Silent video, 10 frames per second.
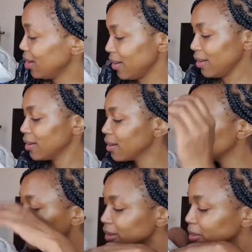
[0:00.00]

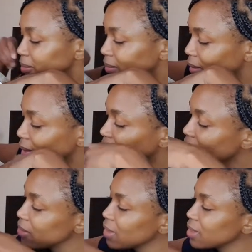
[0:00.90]

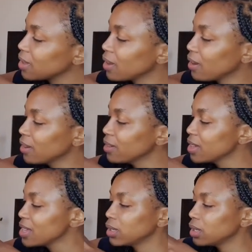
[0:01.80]
Oh, there they are.
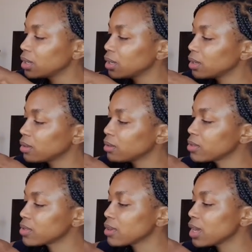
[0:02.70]
I
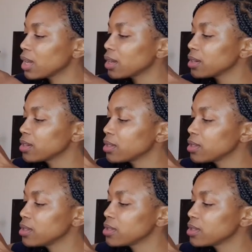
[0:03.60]
also had
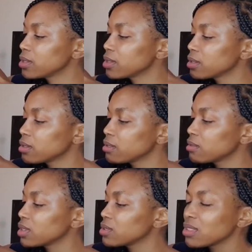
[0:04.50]
these,
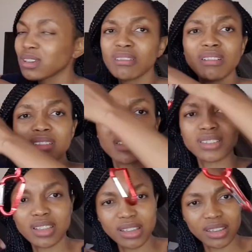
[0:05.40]
what do they call
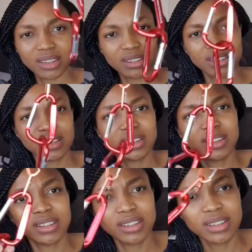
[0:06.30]
this again?
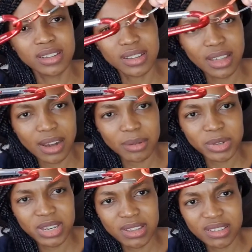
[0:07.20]

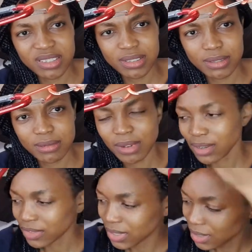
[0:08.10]
Carabiners,
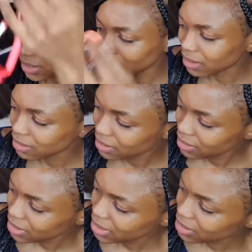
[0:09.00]
whatever. Yeah,
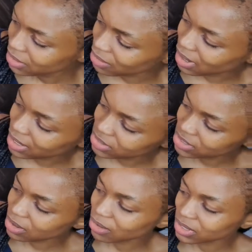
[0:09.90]
so I
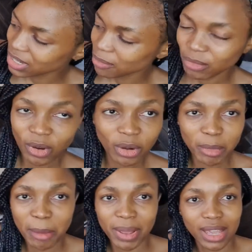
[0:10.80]
just hooked them on
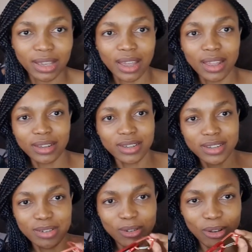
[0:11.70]
my bag
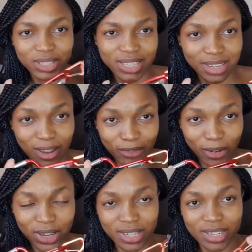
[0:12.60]
and hooked stuff
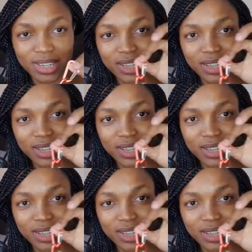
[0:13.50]
on it.